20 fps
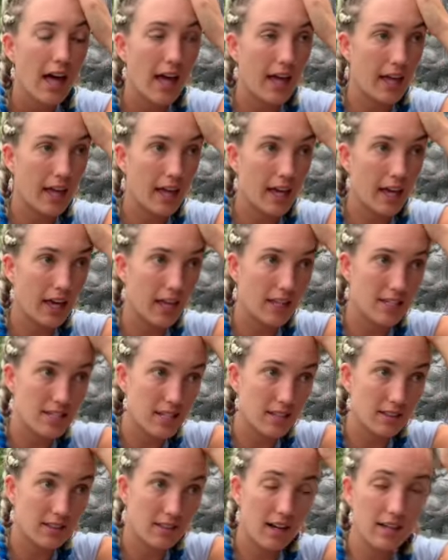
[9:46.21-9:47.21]
And
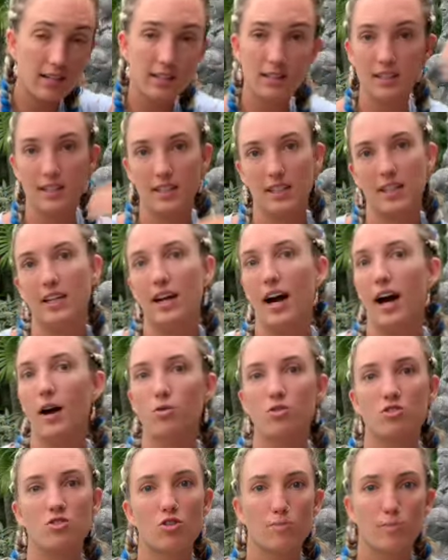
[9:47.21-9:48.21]
luckily, I
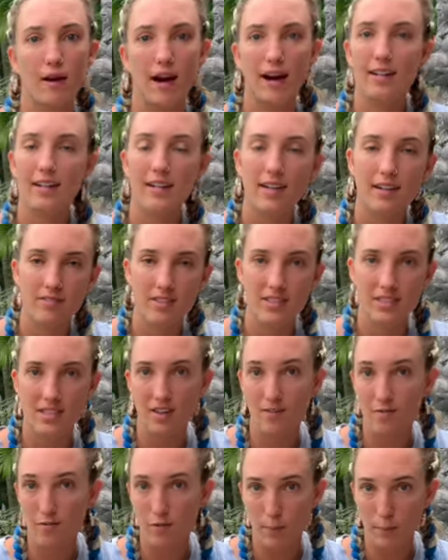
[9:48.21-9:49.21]
was reminded of this
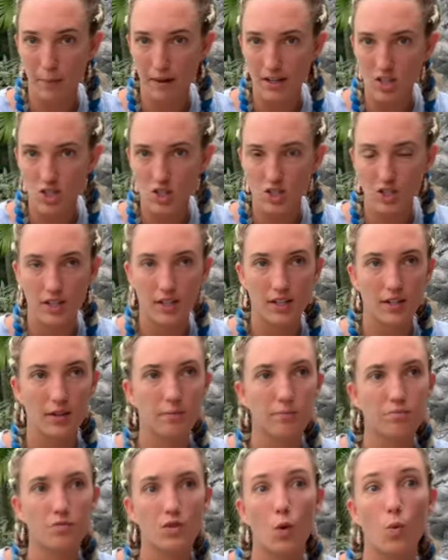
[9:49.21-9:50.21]
information
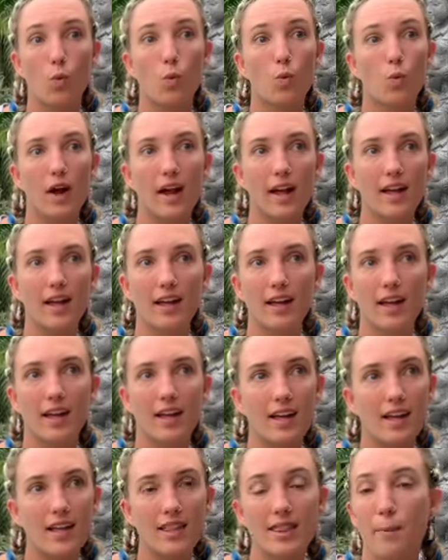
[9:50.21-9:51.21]
right
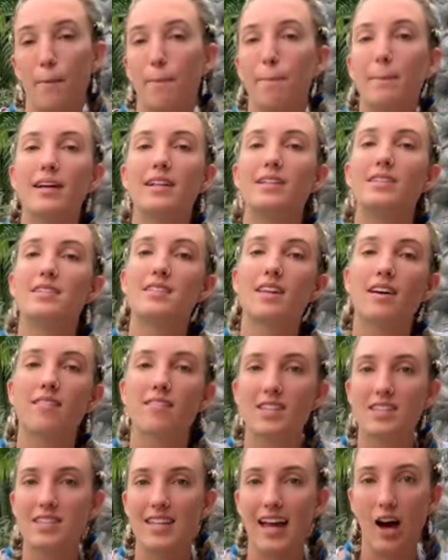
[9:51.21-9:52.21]
in the midst of
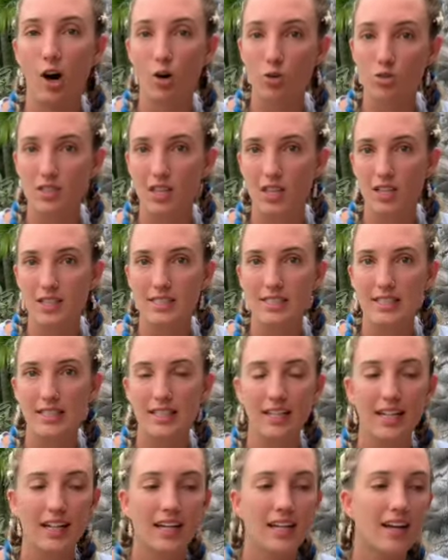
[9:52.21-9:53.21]
this house
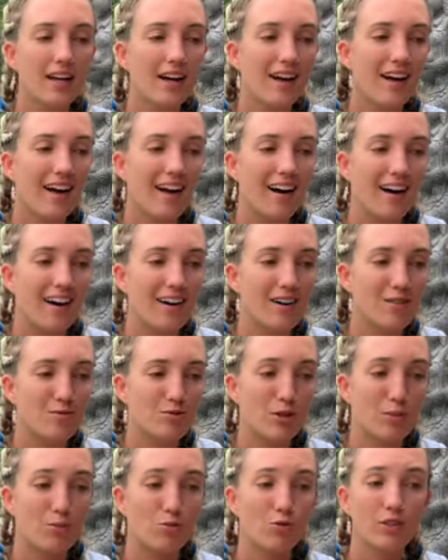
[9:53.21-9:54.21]
hunting.
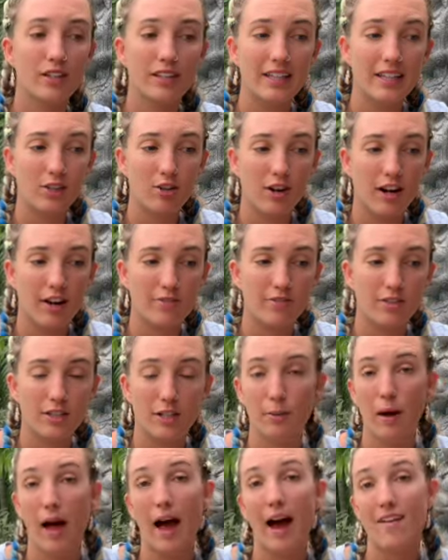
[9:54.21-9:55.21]
So I'm really grateful
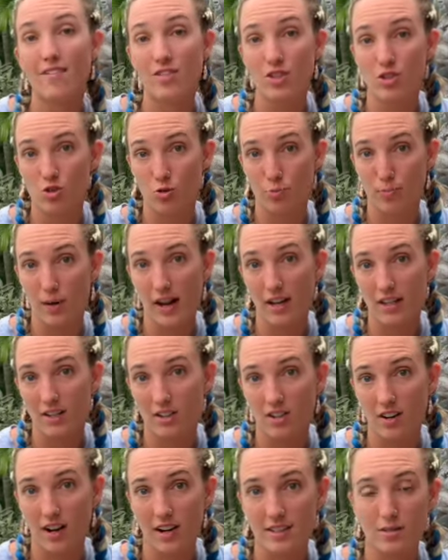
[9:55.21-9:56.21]
to have this
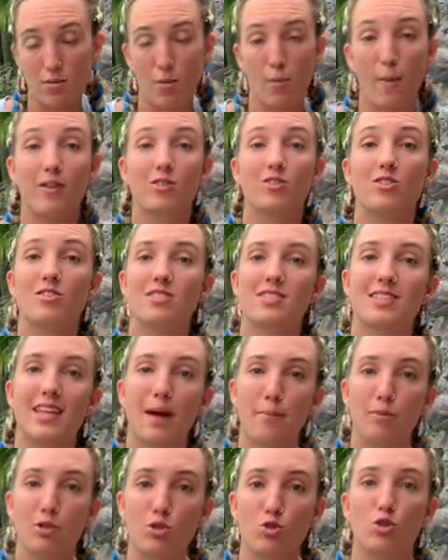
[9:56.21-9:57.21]
reminder as I'm about to
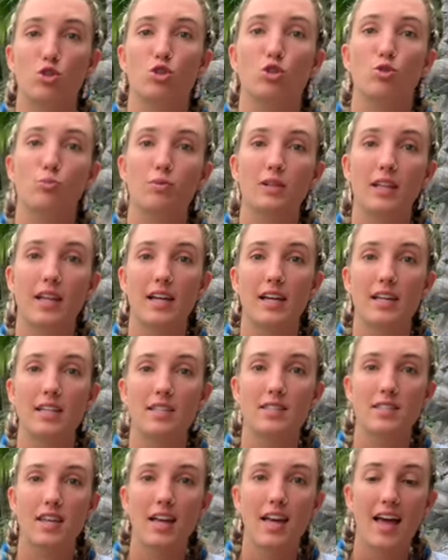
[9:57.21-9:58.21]
step into a new
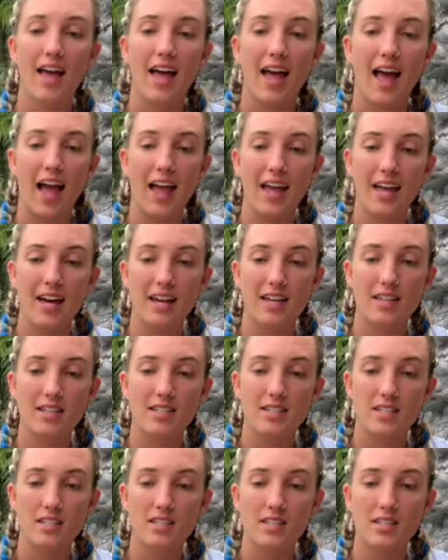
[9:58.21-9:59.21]
place.
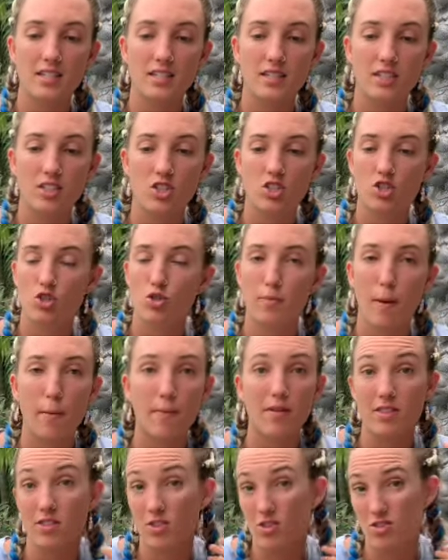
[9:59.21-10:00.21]
And just remember
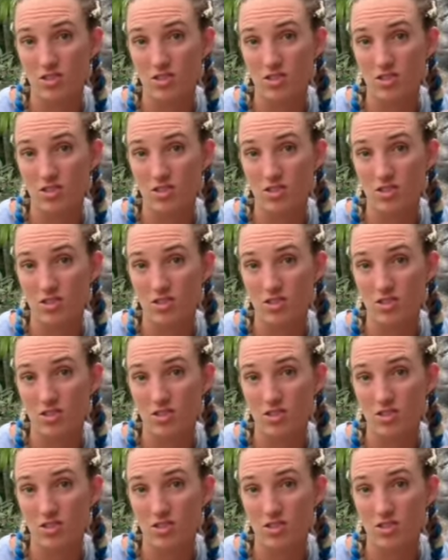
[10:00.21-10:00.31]
that there's